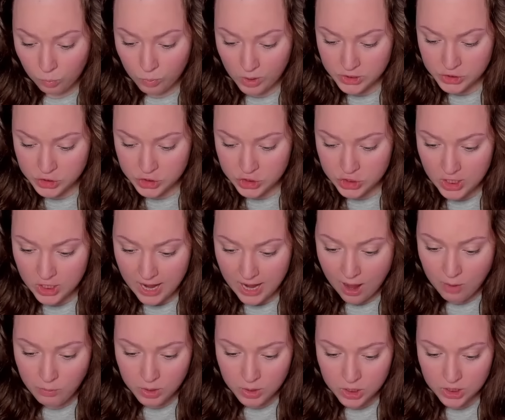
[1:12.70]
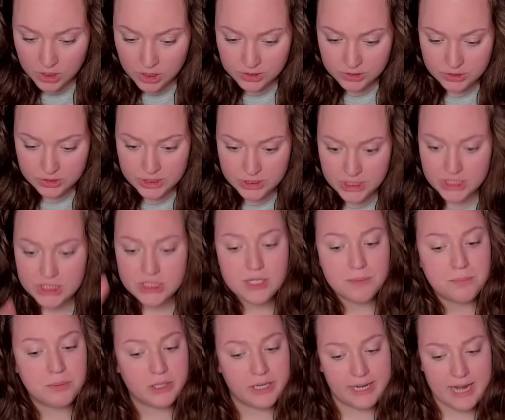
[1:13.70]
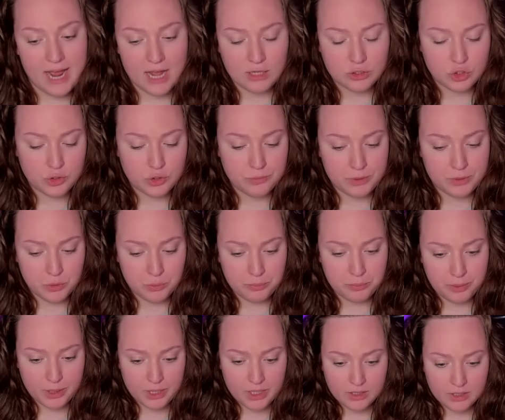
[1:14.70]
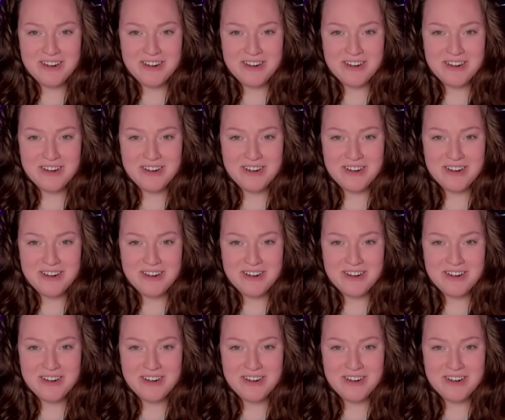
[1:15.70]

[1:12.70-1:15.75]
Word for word: What should our discipline attribute be?